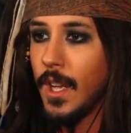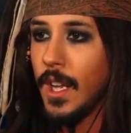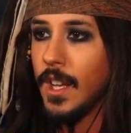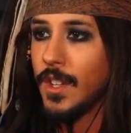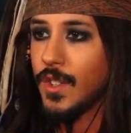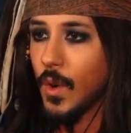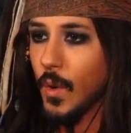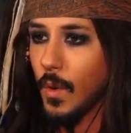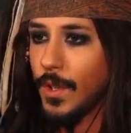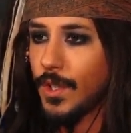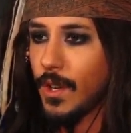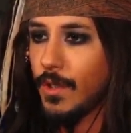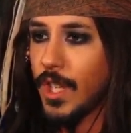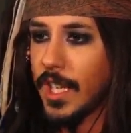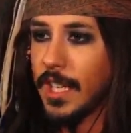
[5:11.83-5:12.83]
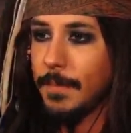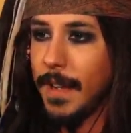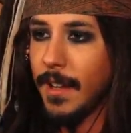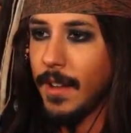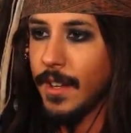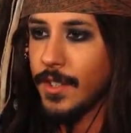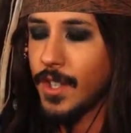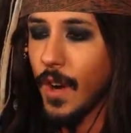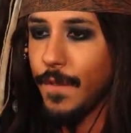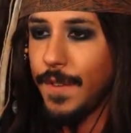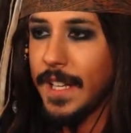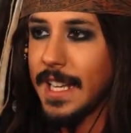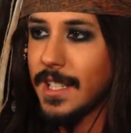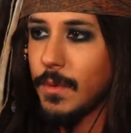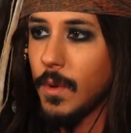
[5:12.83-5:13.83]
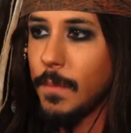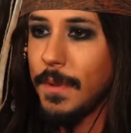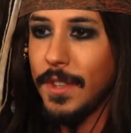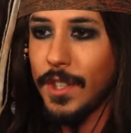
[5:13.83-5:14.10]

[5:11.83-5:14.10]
So always go checking them out, and don't forget to open the